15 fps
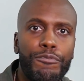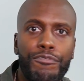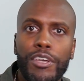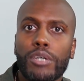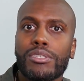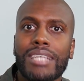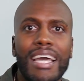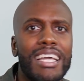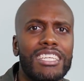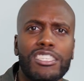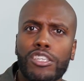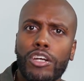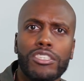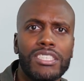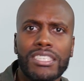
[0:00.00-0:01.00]
feels like it
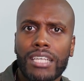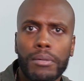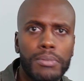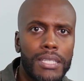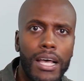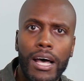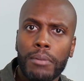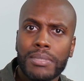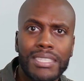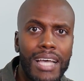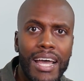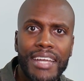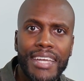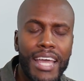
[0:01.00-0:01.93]
turns up, upside